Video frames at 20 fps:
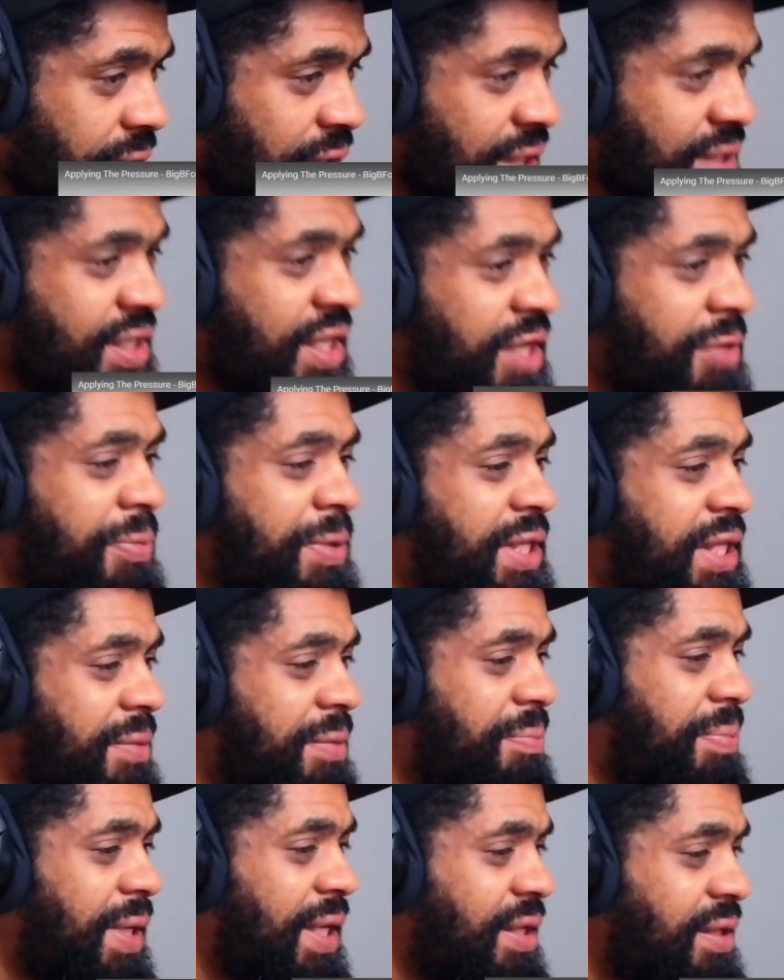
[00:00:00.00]
CPT
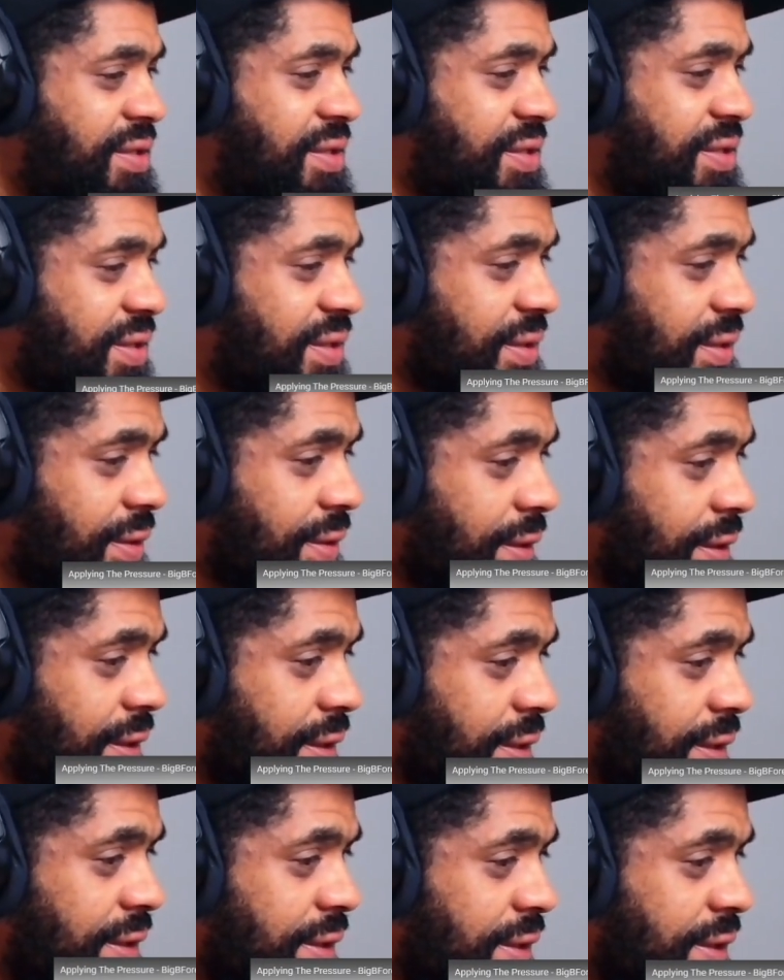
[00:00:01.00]
Beats,
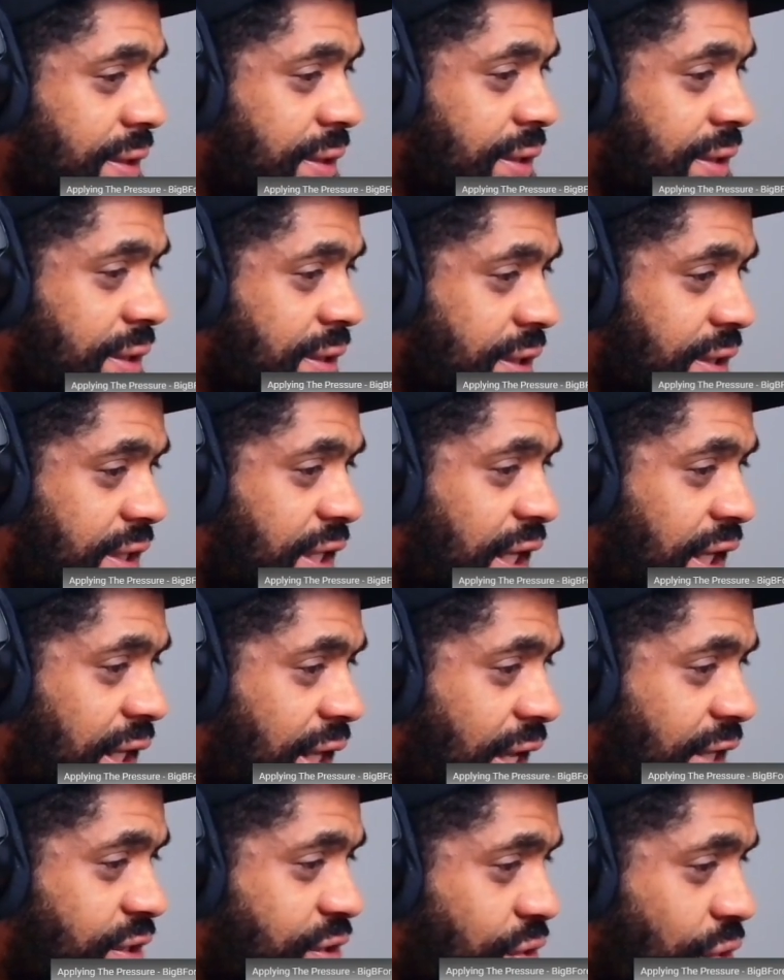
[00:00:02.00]
King
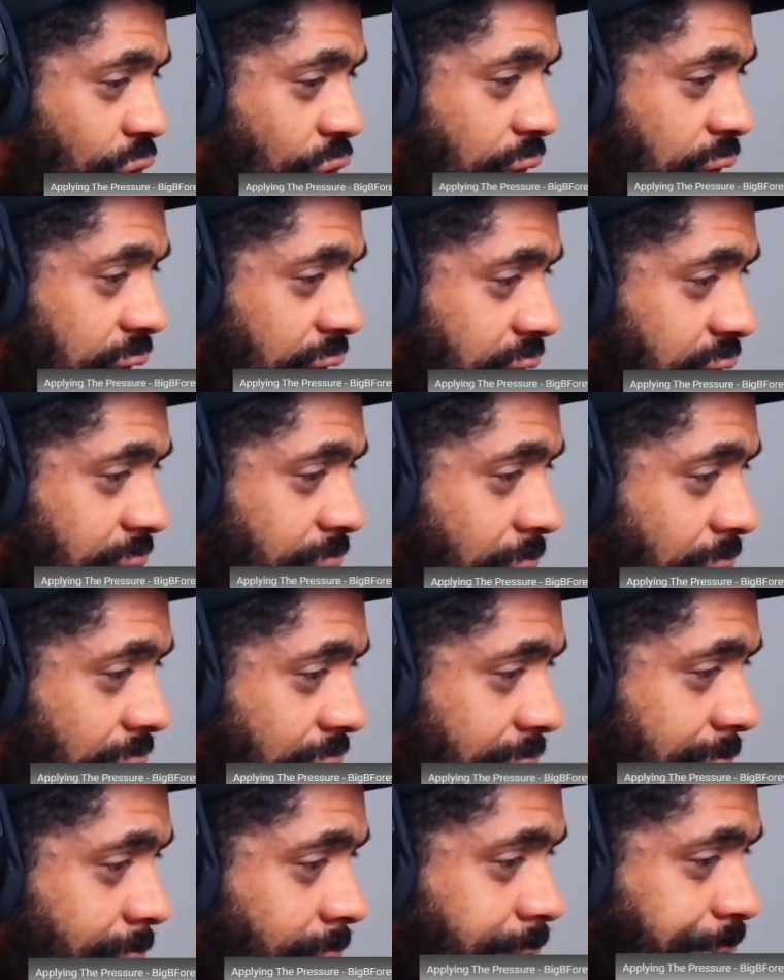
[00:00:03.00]
Next Door, edited by
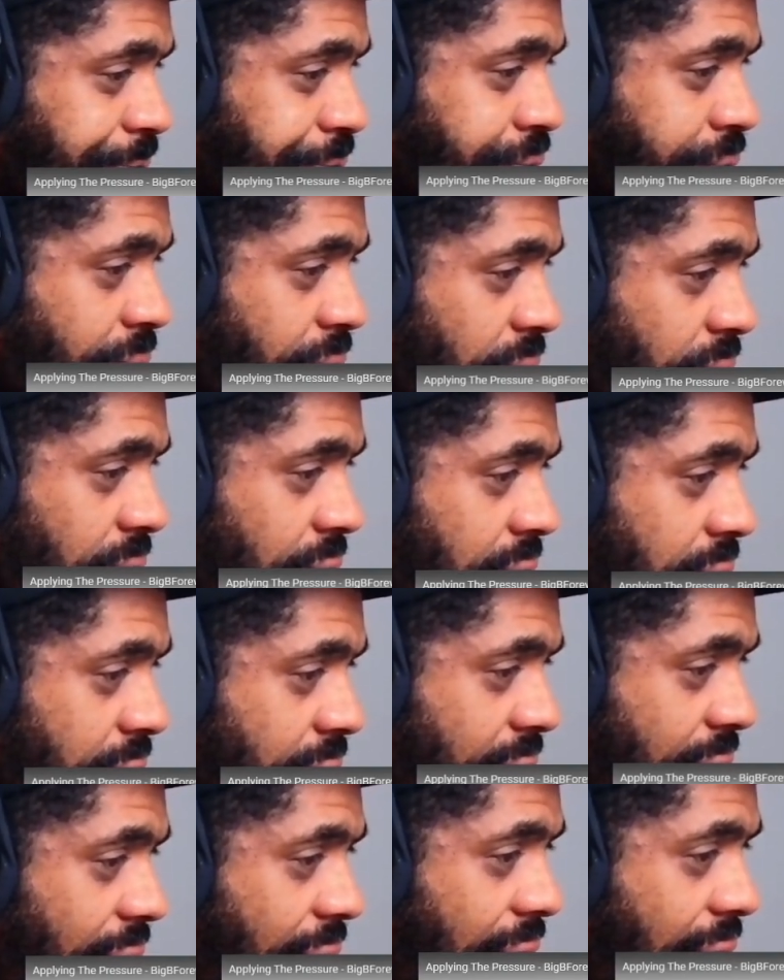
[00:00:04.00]
him.
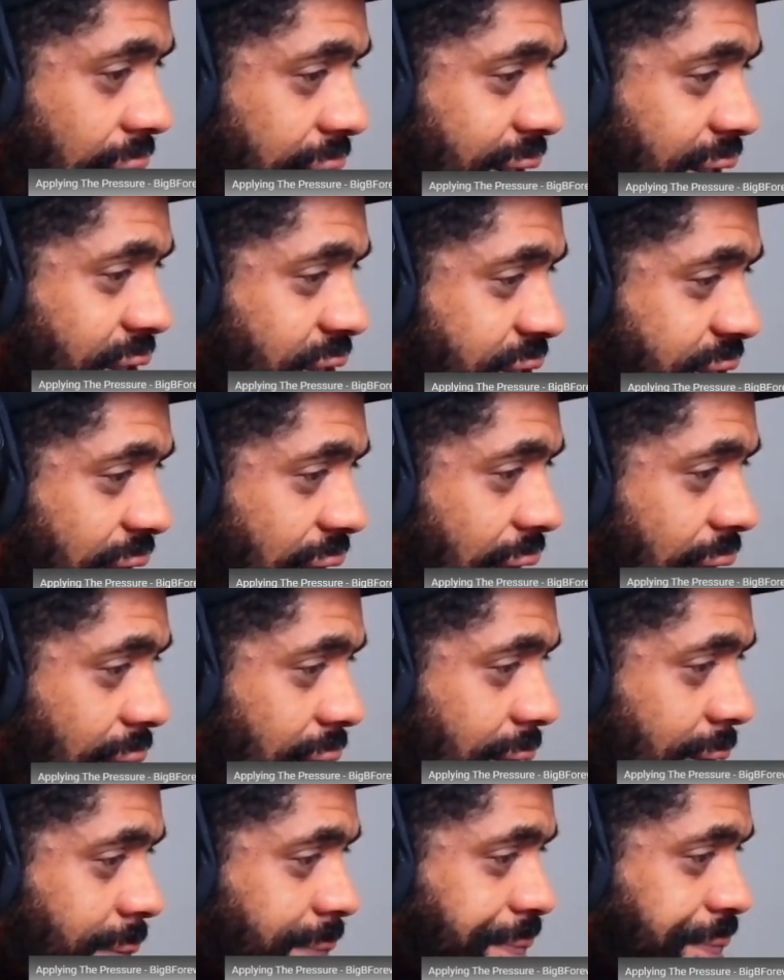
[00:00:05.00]
Adil
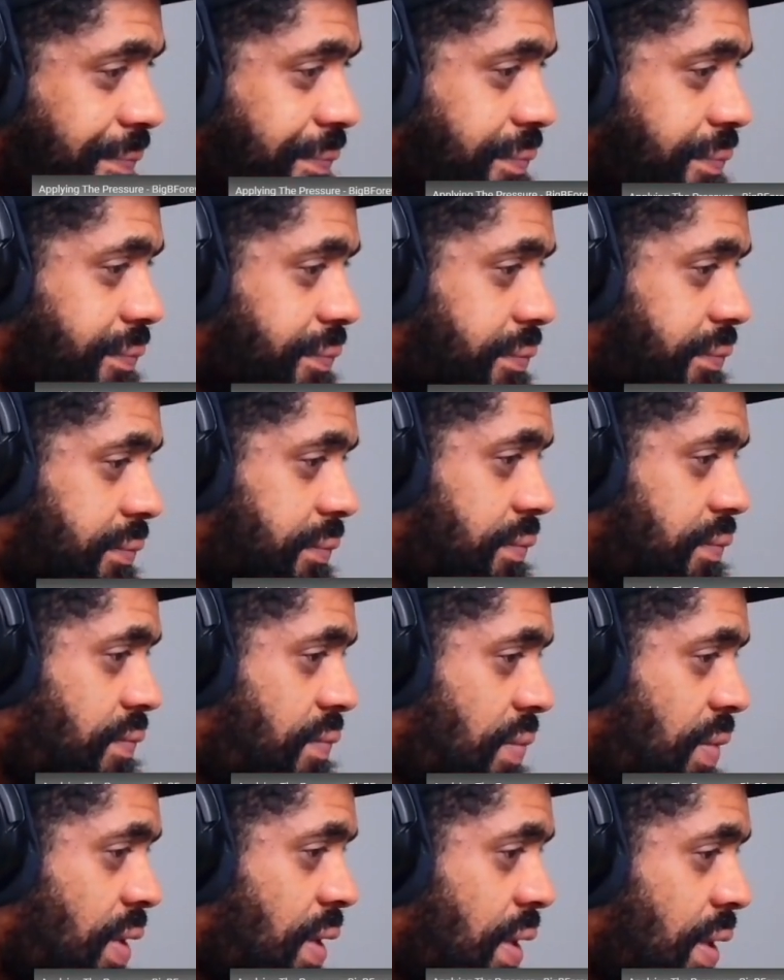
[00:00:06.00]
Sali,
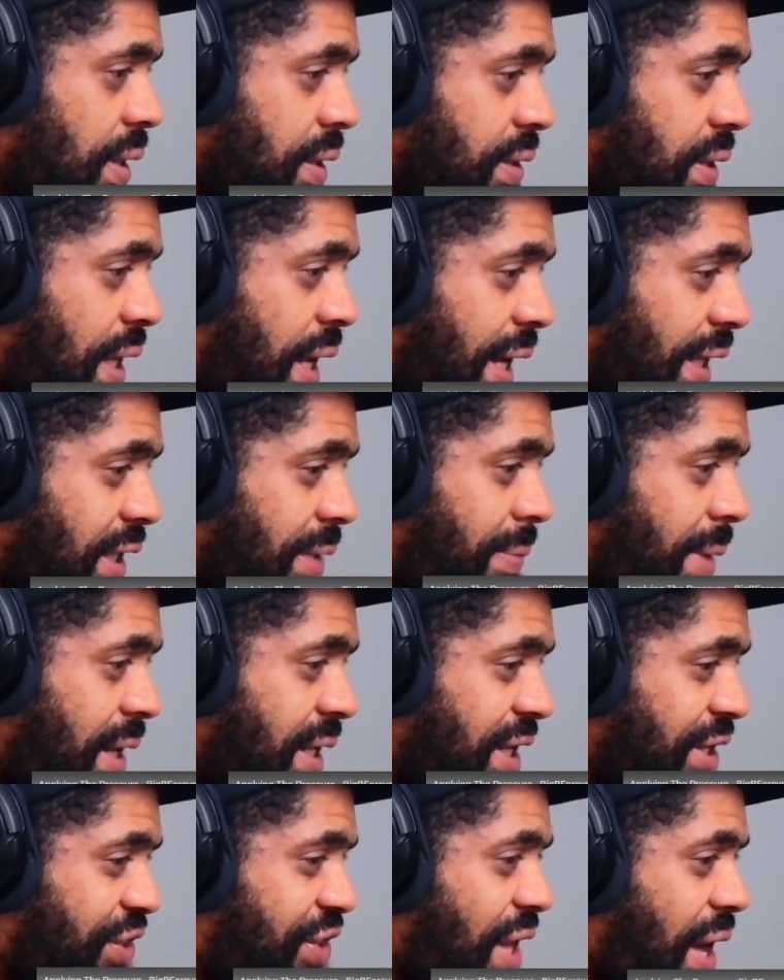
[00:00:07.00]
directed by
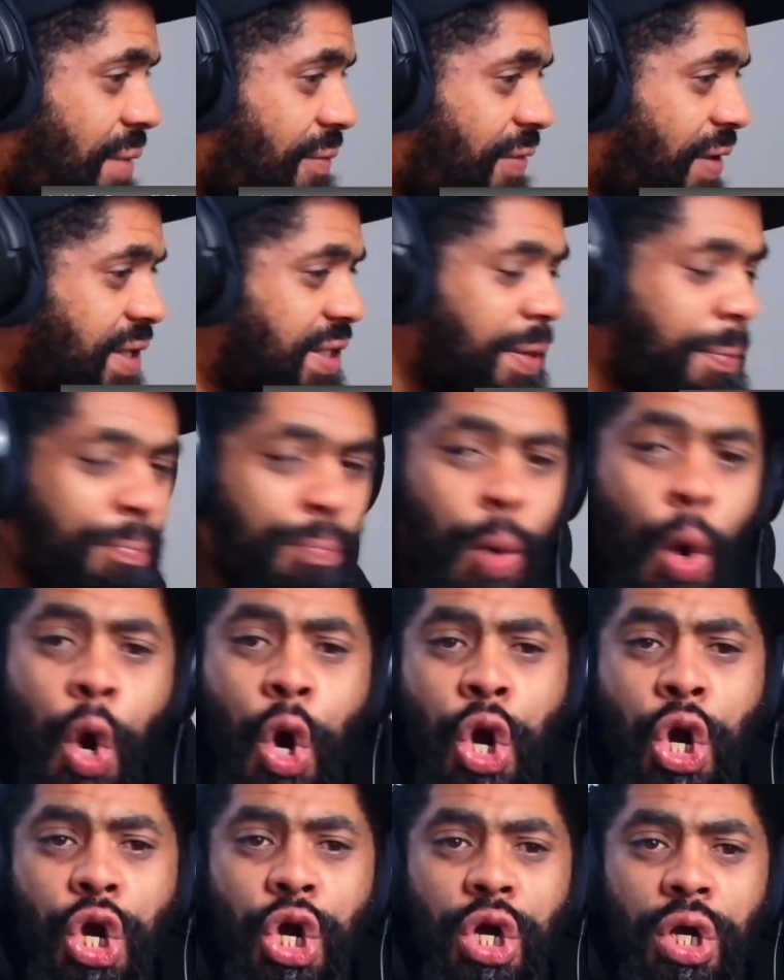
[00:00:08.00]
Nissan van der
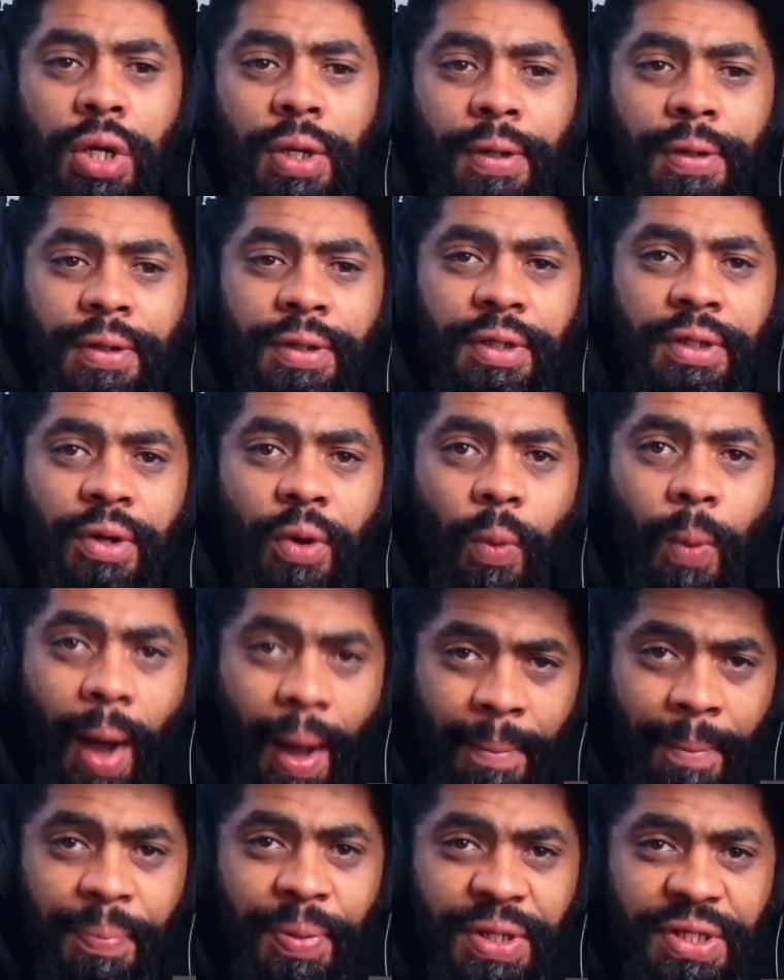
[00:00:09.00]
Poel.
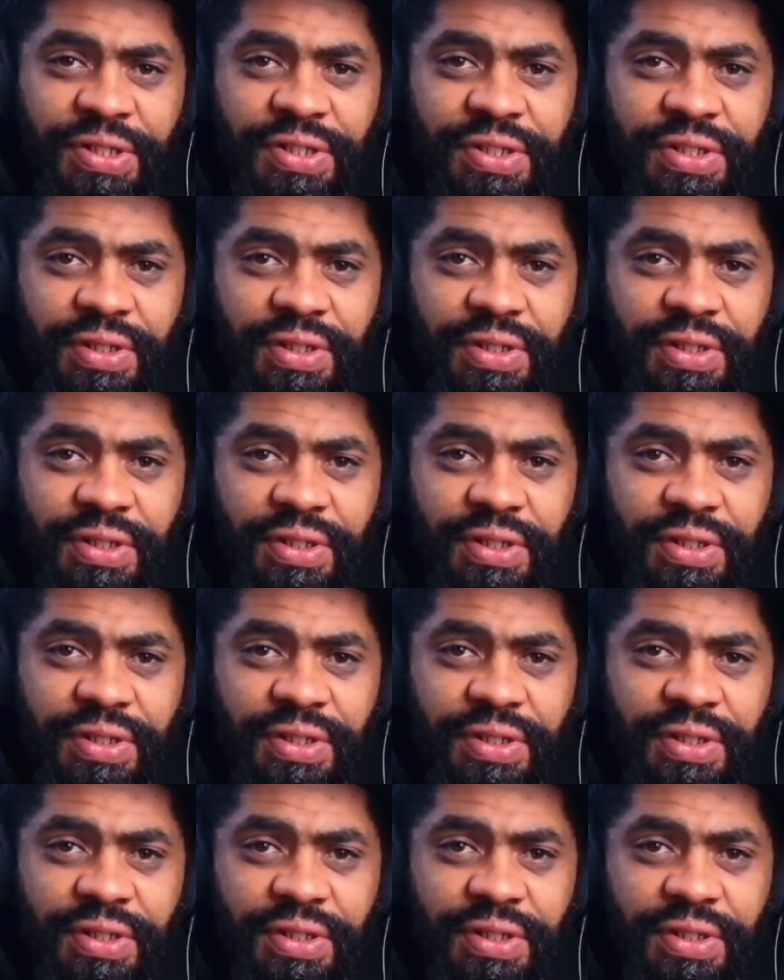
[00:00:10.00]
One Piece.